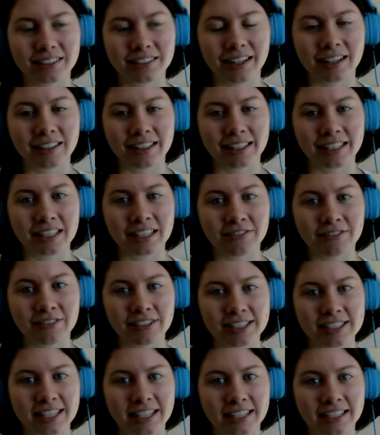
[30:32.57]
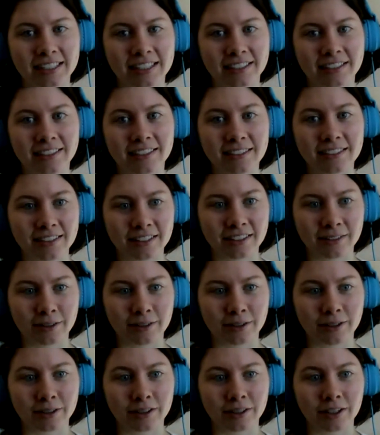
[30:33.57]
yeah, like Eva said,
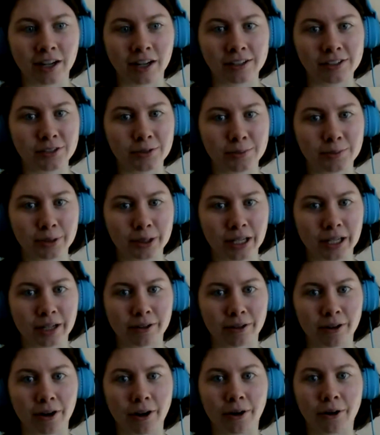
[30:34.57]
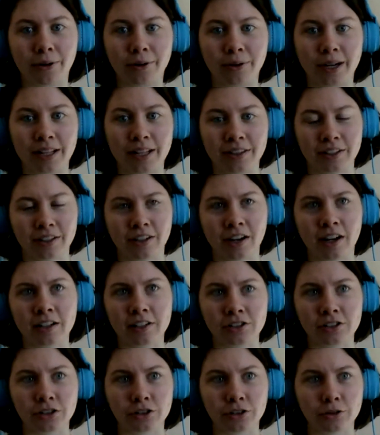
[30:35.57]
they're not super narrow and they're not